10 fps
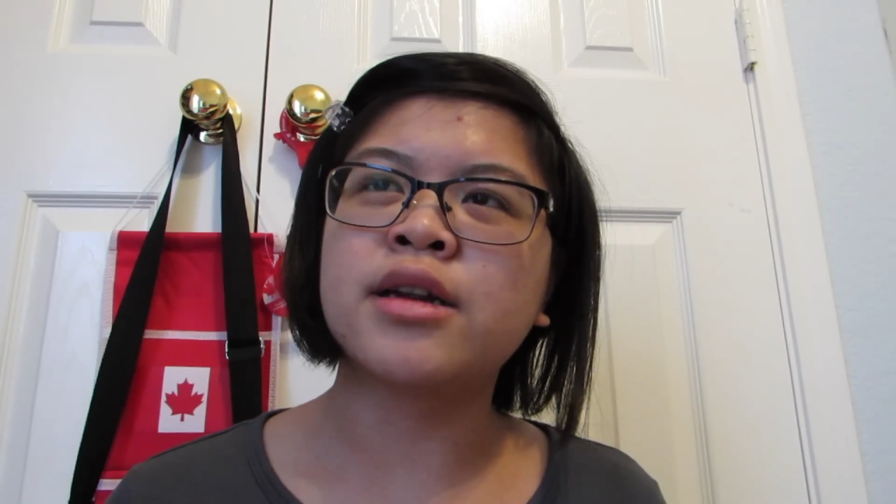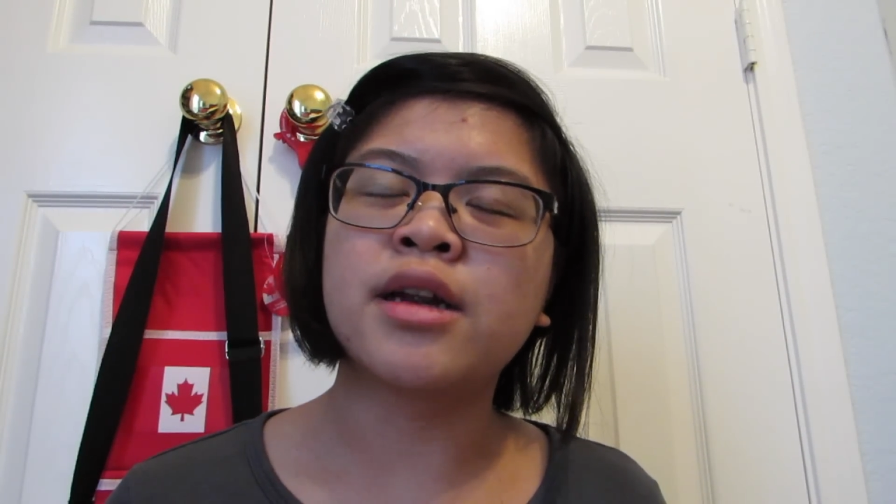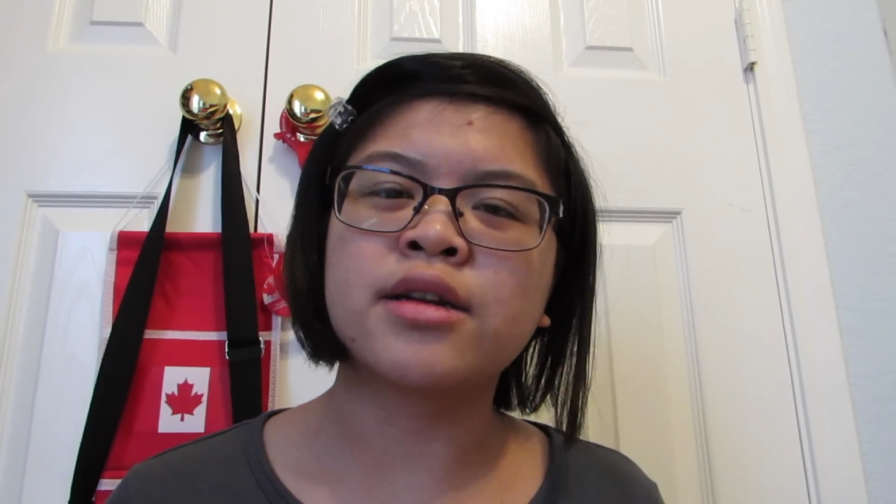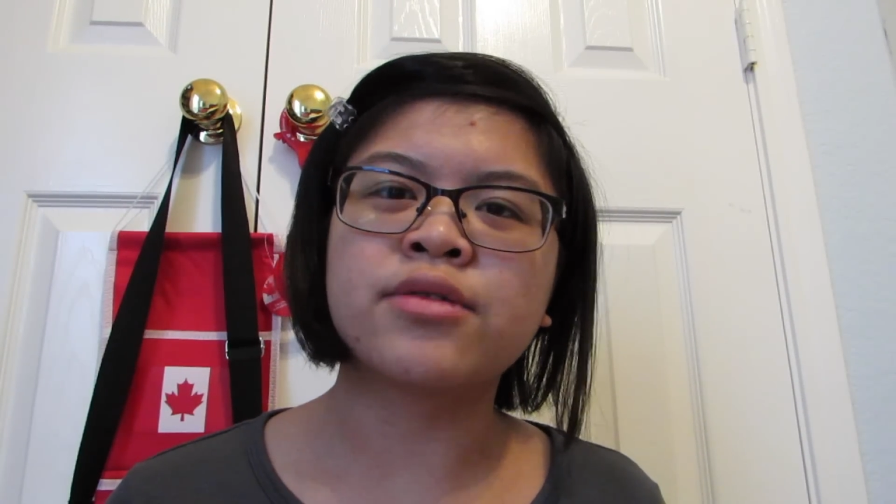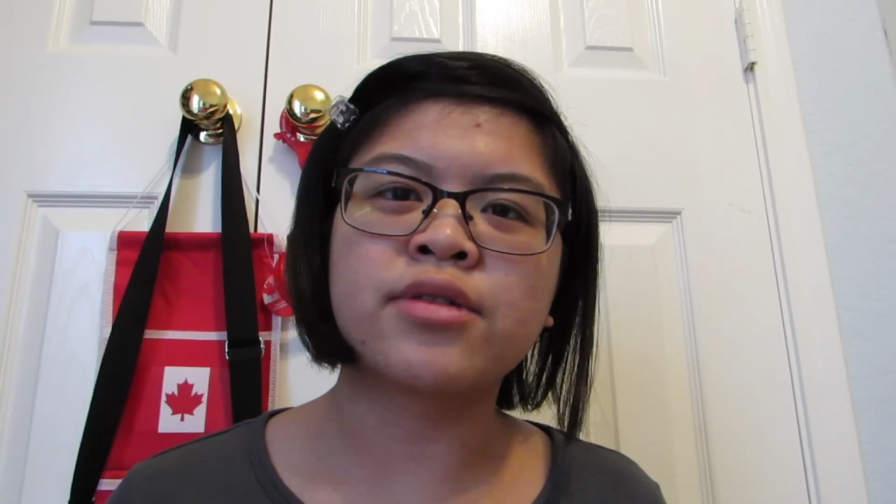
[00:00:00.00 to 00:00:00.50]

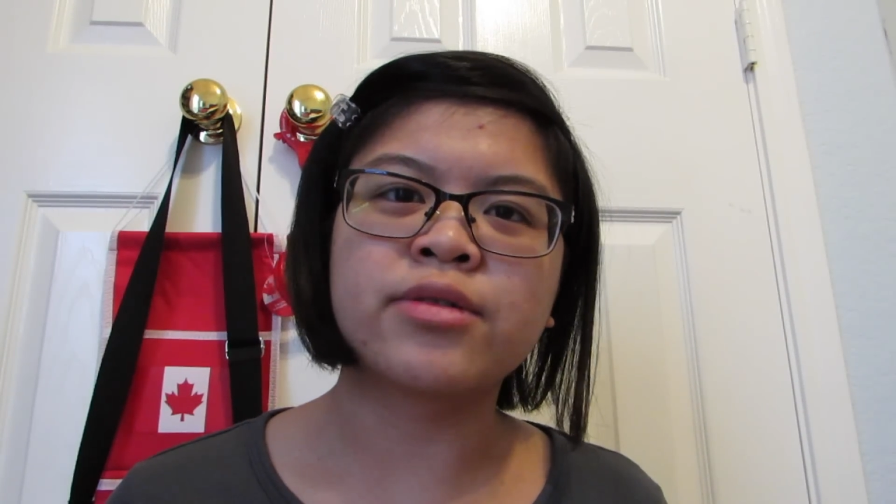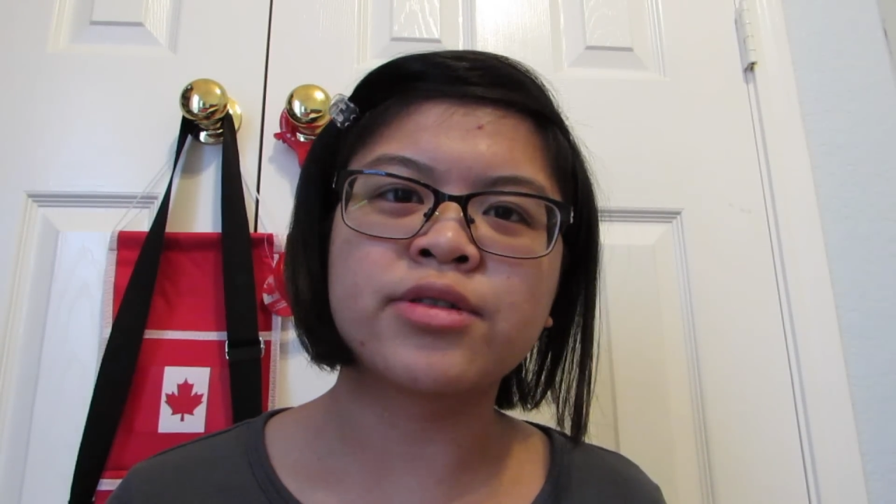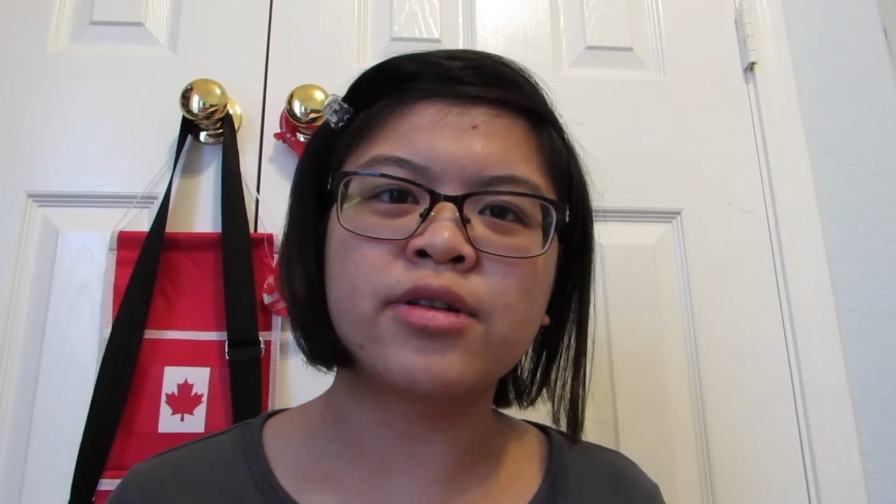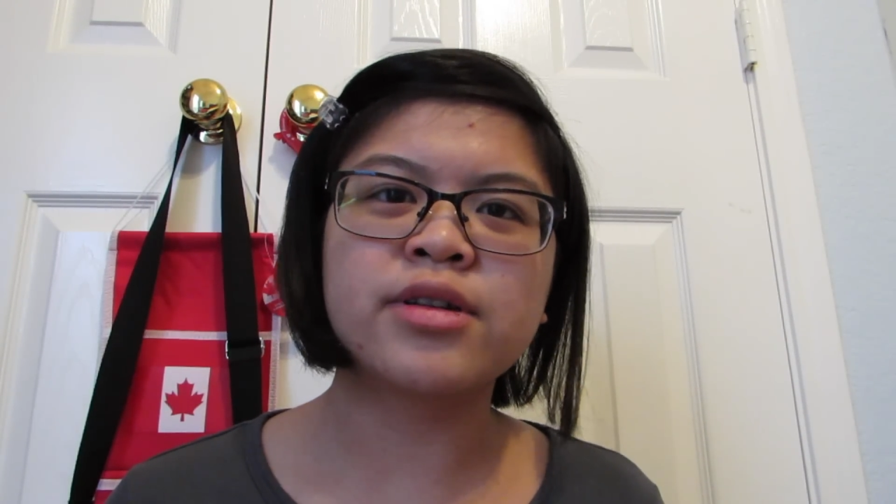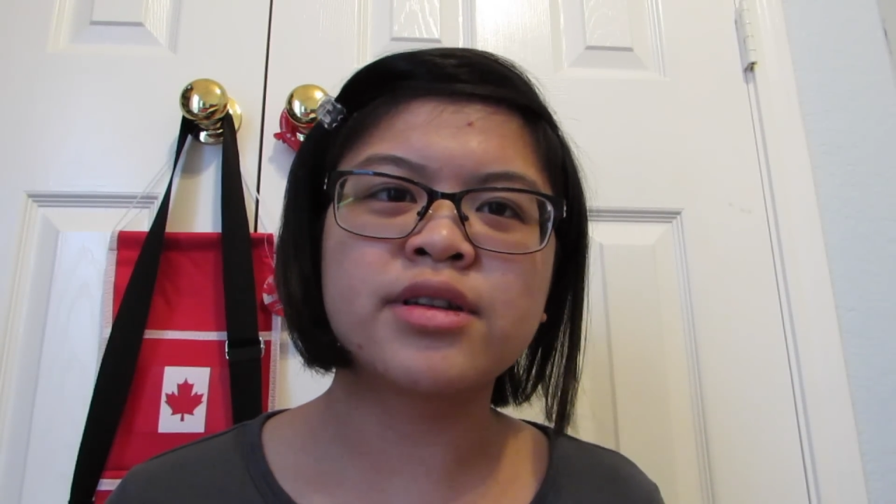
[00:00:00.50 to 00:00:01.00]
I don't know.
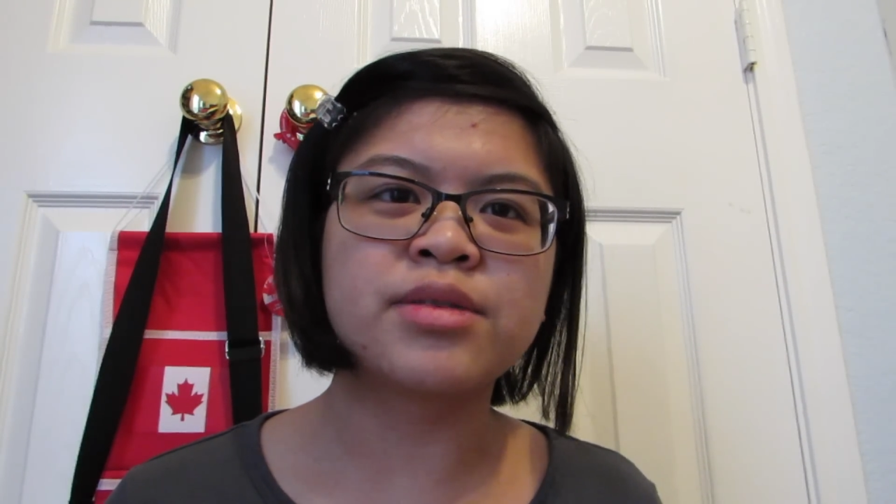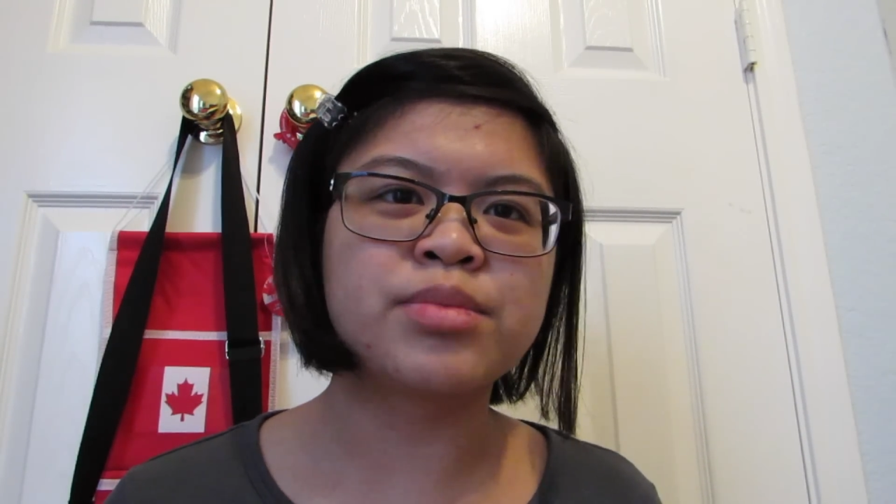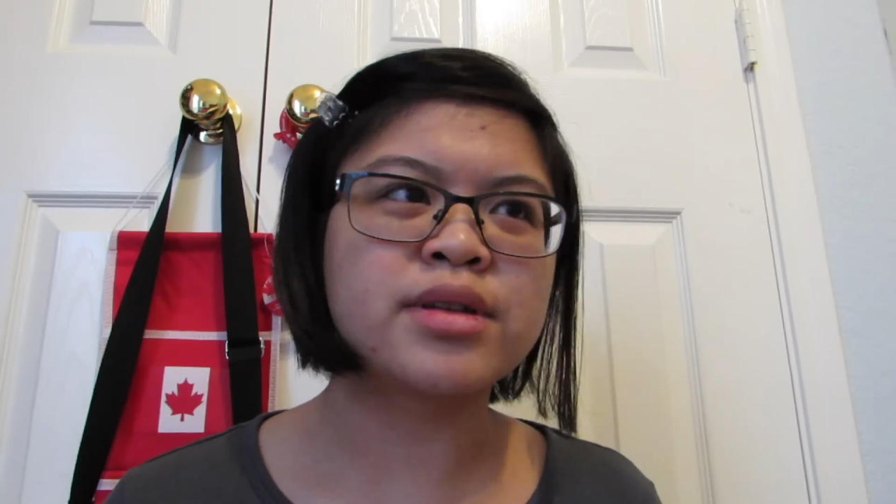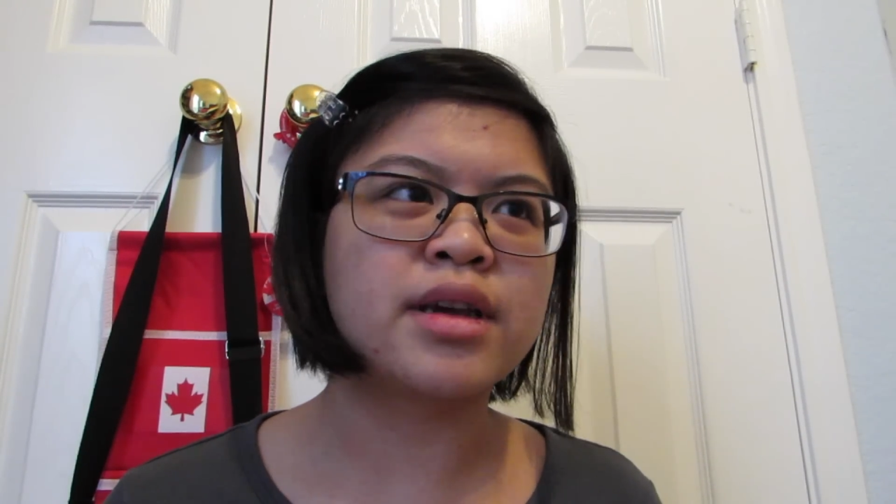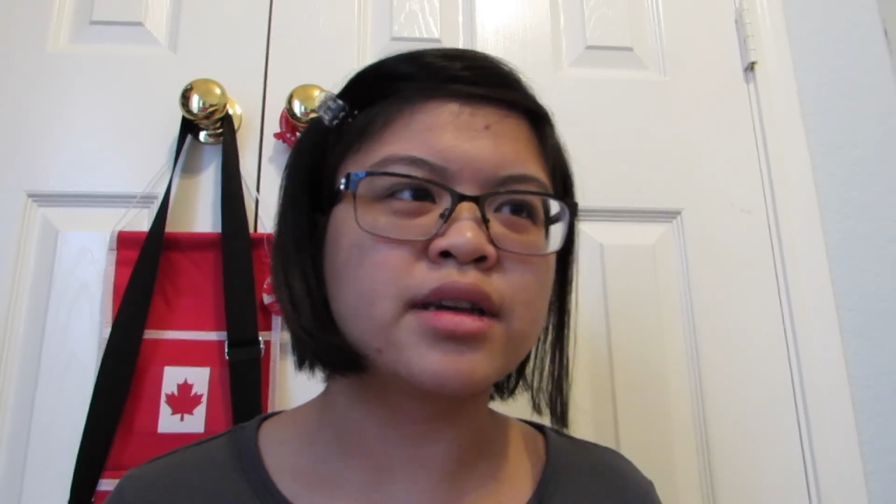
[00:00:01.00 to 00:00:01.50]
It's hard to
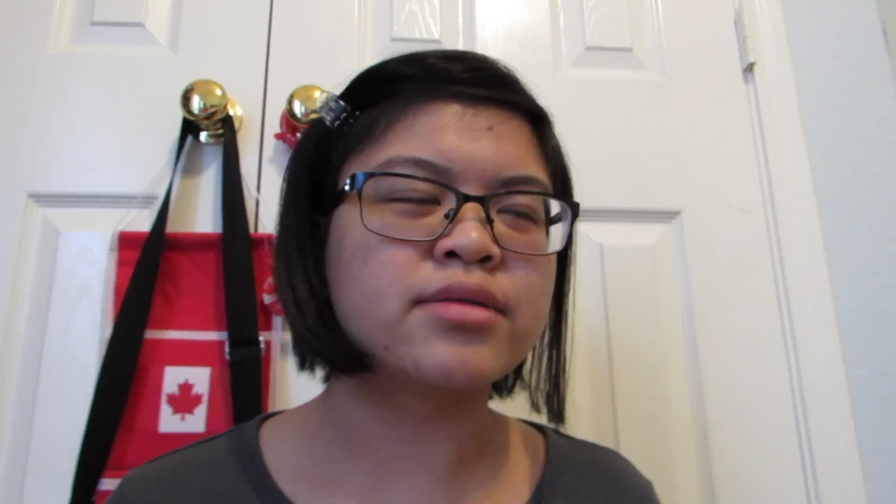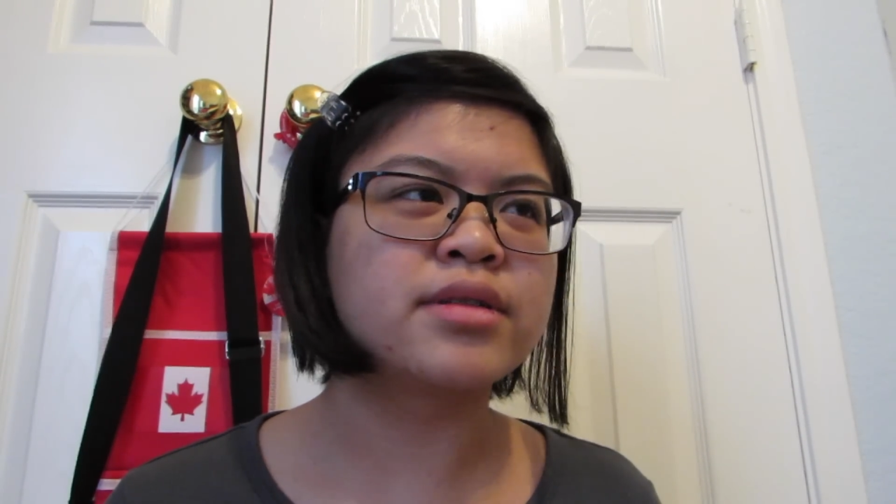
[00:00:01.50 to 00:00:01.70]
sympathize